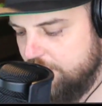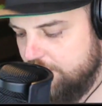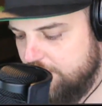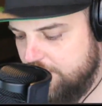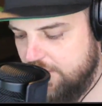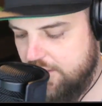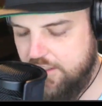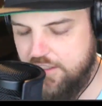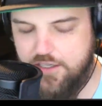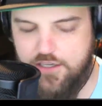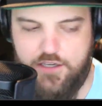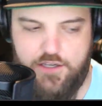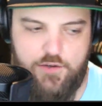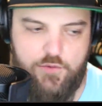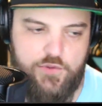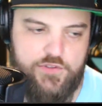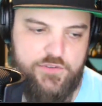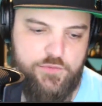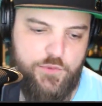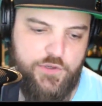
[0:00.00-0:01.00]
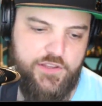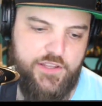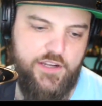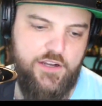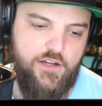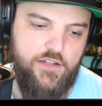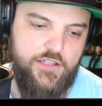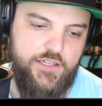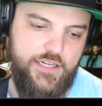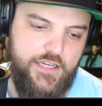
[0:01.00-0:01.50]
The what do they
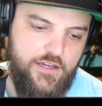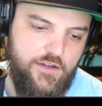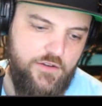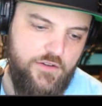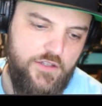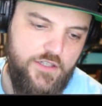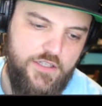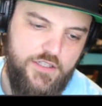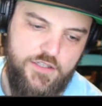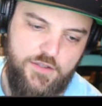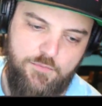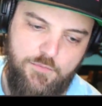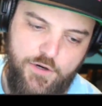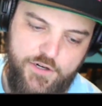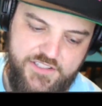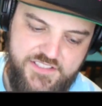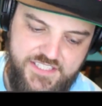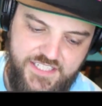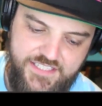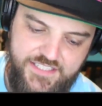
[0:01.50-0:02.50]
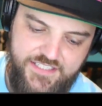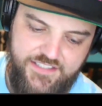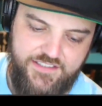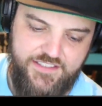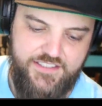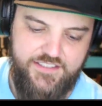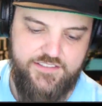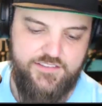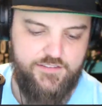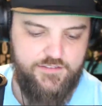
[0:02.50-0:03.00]
call it now? The Mark 10
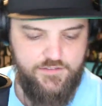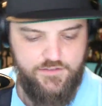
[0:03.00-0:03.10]
Elite.